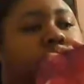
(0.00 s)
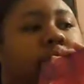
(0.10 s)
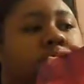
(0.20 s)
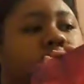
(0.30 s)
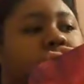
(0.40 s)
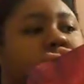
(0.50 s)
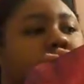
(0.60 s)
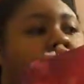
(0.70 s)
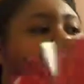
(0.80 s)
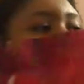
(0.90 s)
because
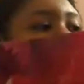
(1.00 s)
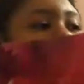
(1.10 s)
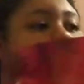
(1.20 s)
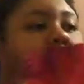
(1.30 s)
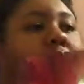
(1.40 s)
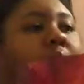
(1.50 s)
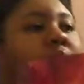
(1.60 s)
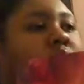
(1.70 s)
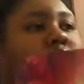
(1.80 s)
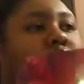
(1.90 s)
I don't remember how
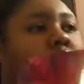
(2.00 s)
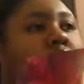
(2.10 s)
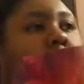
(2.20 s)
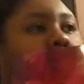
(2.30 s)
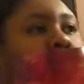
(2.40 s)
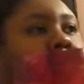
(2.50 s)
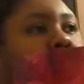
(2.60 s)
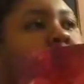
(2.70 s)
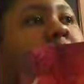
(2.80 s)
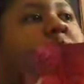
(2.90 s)
the story
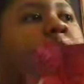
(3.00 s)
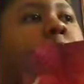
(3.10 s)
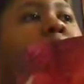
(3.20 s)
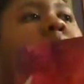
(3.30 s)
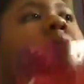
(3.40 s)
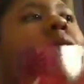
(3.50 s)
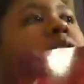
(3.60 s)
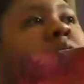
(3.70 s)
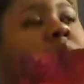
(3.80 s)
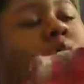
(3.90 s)
went. But I
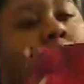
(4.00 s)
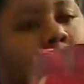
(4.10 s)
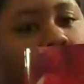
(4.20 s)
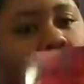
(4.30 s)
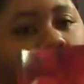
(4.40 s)
did want my own